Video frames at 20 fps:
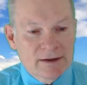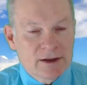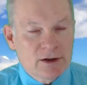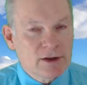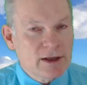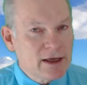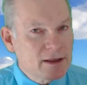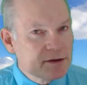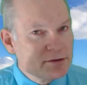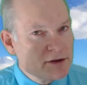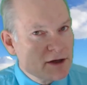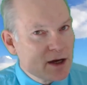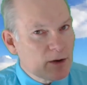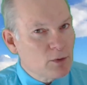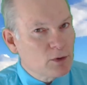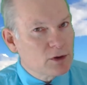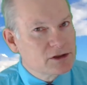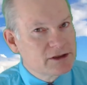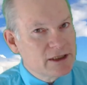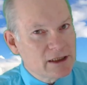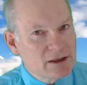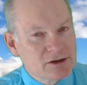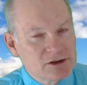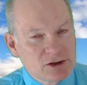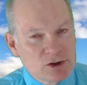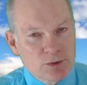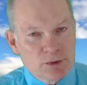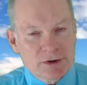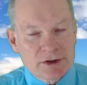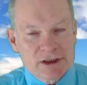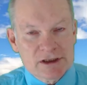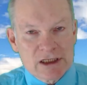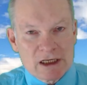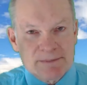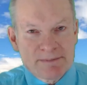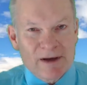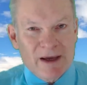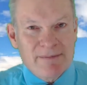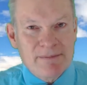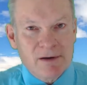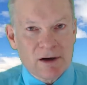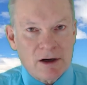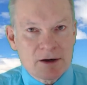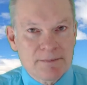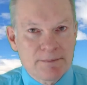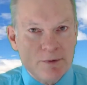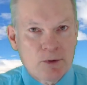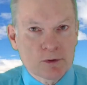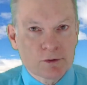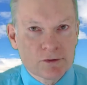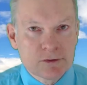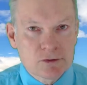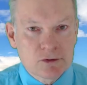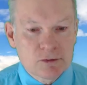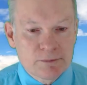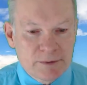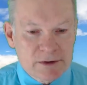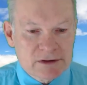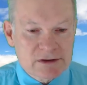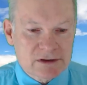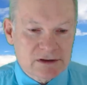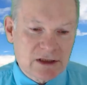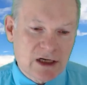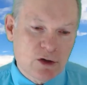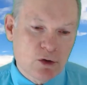Now, the other thing I want to challenge you with is that people are important to business.